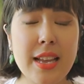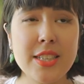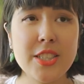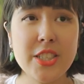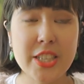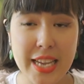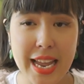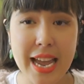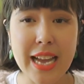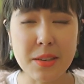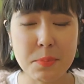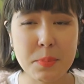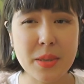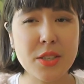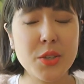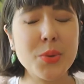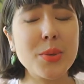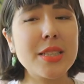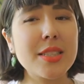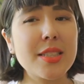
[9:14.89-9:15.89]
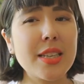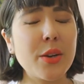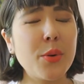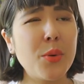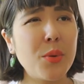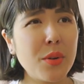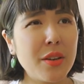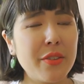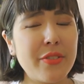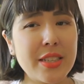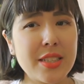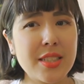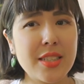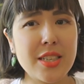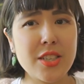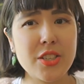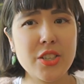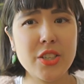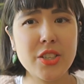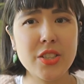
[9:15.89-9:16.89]
she had been twisting all of her
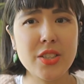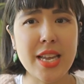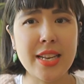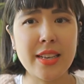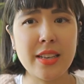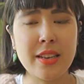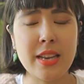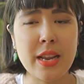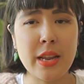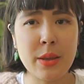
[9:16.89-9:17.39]
stitches and